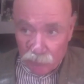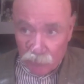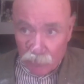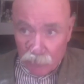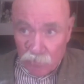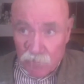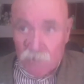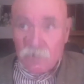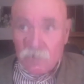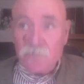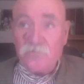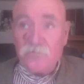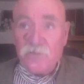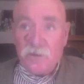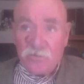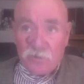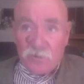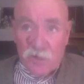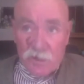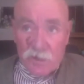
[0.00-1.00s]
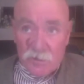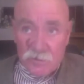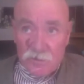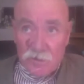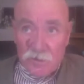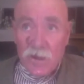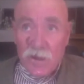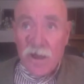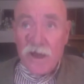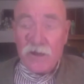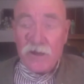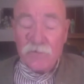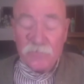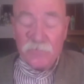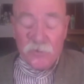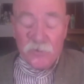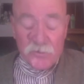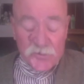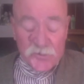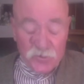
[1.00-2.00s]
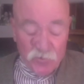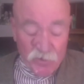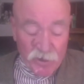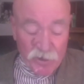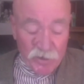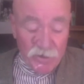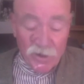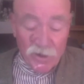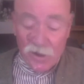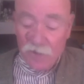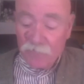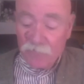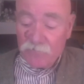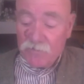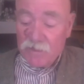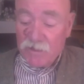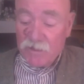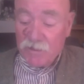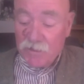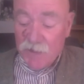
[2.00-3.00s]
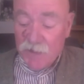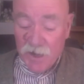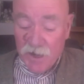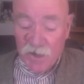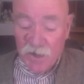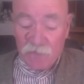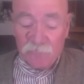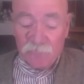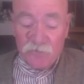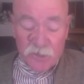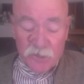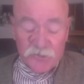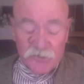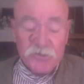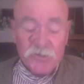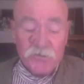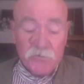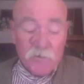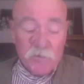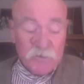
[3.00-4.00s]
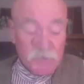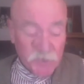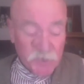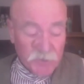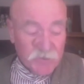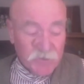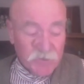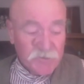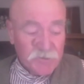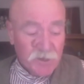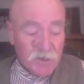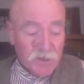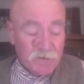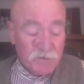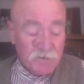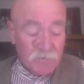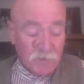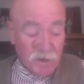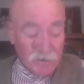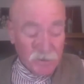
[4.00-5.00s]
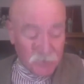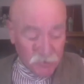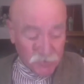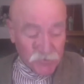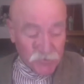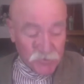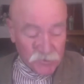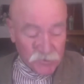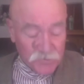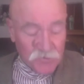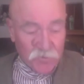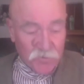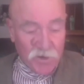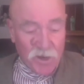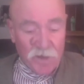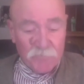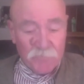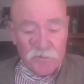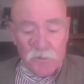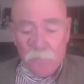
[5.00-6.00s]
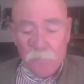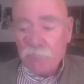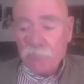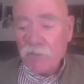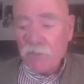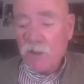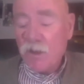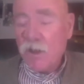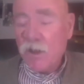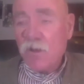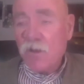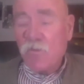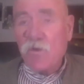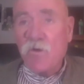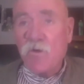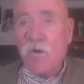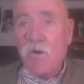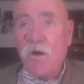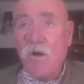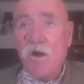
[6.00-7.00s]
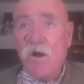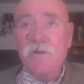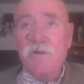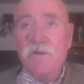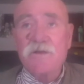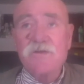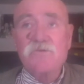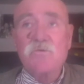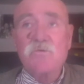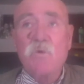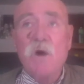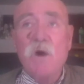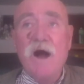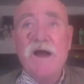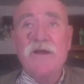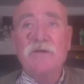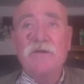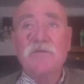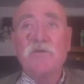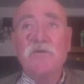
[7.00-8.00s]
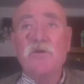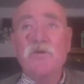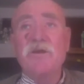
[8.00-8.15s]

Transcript: the 50th anniversary of the day of Chechen genocide that I just described, where all these wild-looking